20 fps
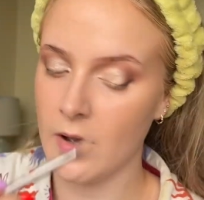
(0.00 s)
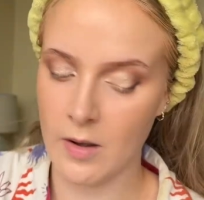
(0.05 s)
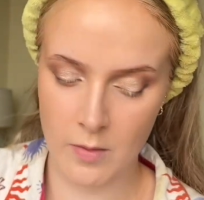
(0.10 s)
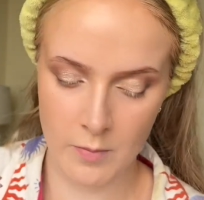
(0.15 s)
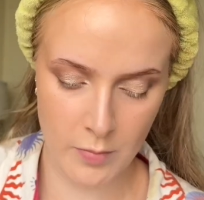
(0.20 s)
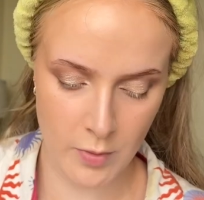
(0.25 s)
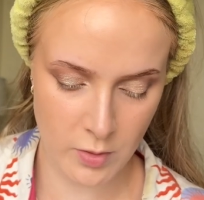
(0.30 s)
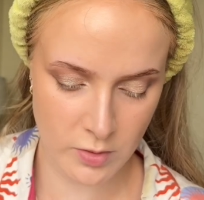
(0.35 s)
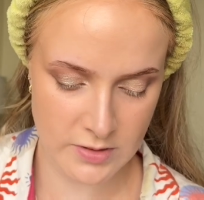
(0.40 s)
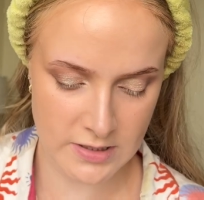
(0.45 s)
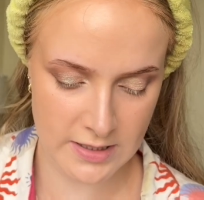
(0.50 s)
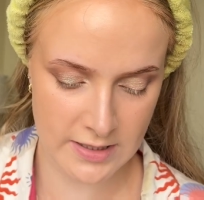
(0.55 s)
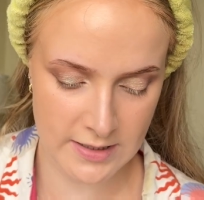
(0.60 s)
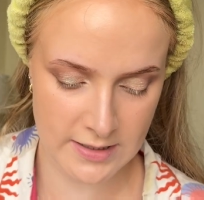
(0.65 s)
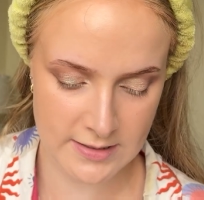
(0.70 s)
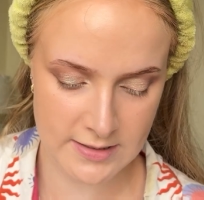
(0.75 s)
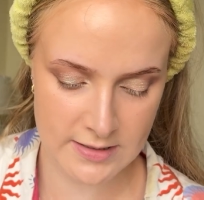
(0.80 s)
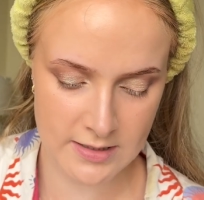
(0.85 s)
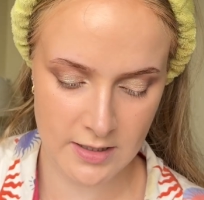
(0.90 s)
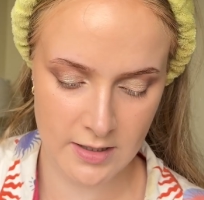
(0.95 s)
important it
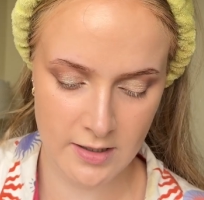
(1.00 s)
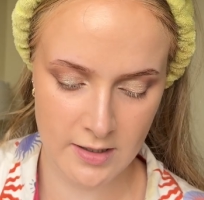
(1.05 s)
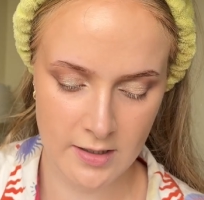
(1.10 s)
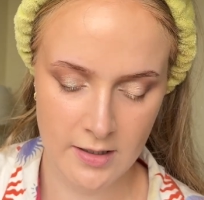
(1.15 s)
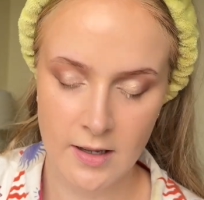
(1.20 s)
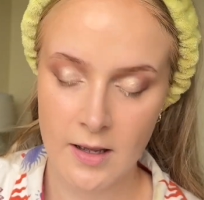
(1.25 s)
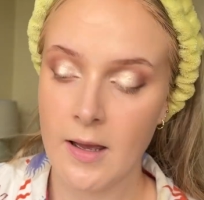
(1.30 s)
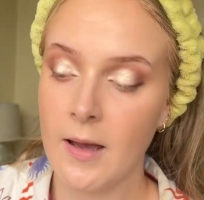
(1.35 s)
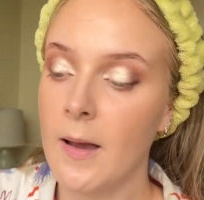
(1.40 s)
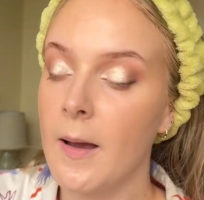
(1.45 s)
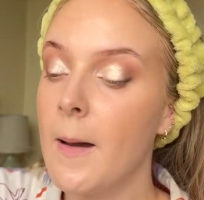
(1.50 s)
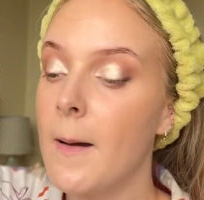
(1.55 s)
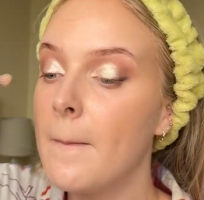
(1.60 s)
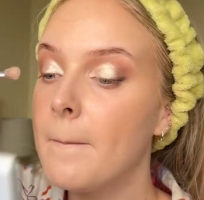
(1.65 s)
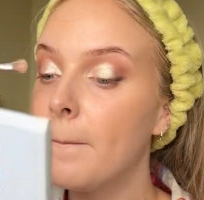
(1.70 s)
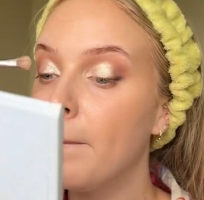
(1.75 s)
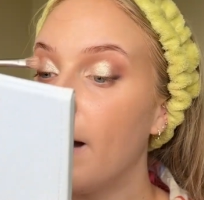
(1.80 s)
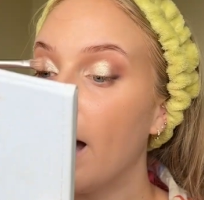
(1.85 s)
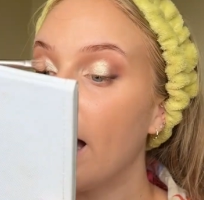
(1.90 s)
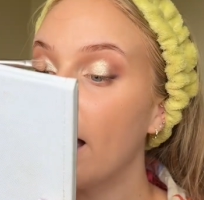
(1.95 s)
is to
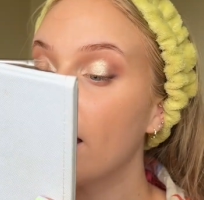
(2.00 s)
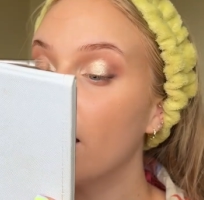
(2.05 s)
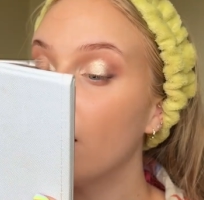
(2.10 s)
pack it